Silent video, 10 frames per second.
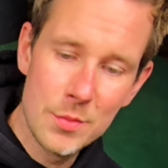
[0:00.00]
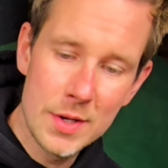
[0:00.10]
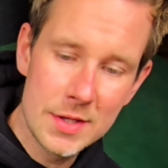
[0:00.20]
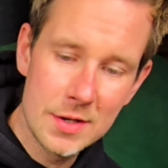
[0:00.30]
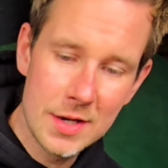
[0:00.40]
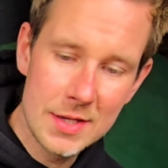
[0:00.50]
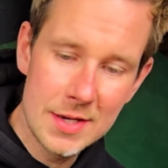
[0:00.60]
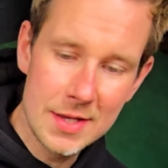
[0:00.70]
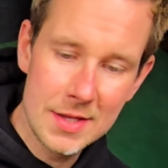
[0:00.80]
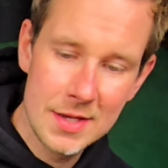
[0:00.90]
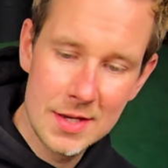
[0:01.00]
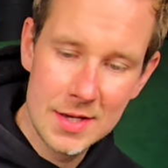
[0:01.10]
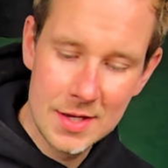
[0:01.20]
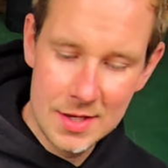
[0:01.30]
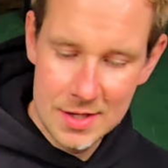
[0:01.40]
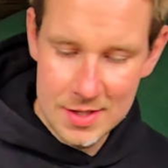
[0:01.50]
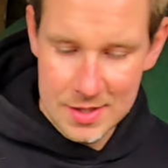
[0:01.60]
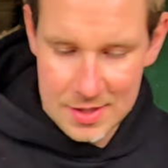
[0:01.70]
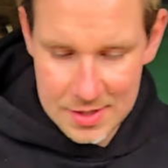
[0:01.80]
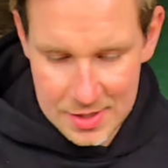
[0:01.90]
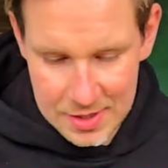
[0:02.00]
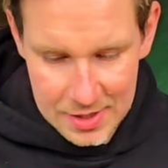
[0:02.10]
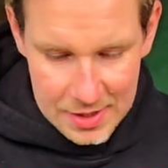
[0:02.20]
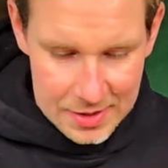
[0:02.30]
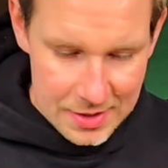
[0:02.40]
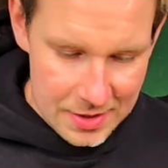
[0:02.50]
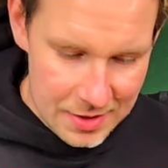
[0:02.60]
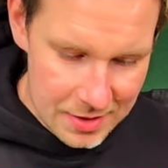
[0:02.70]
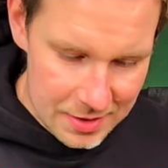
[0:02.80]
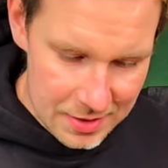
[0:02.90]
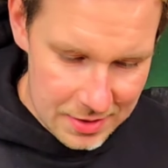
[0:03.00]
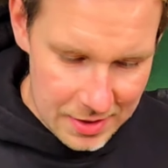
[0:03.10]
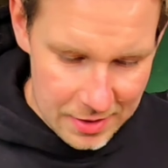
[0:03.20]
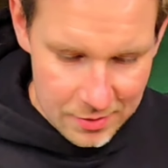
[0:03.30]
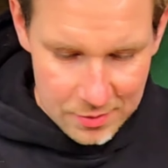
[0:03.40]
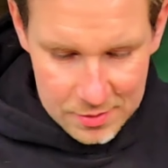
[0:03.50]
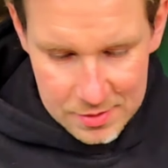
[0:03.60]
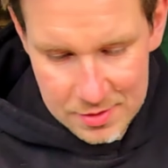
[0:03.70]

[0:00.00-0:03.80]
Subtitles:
but look at that. And there you go.